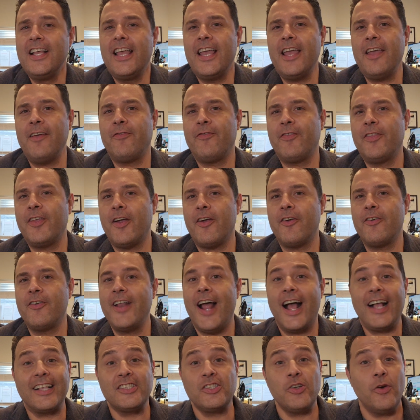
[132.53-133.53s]
If they're
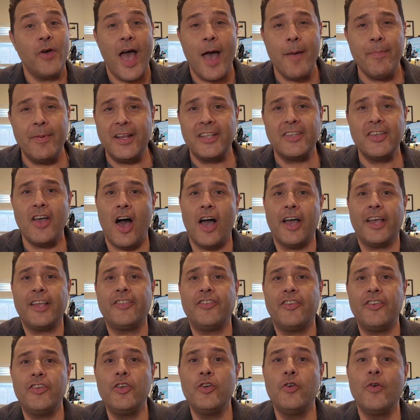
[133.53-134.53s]
not so happy to talk
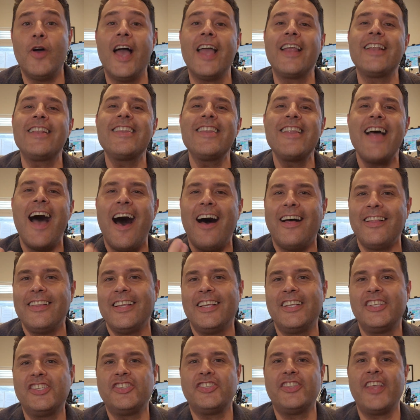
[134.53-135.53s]
to you,
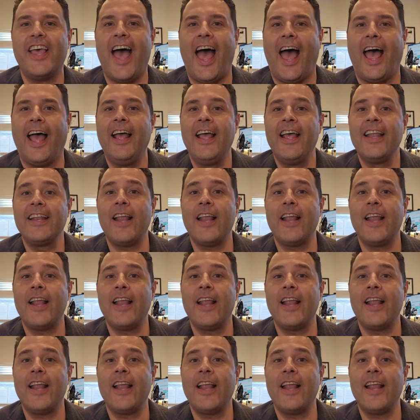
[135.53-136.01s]
acknowledge that.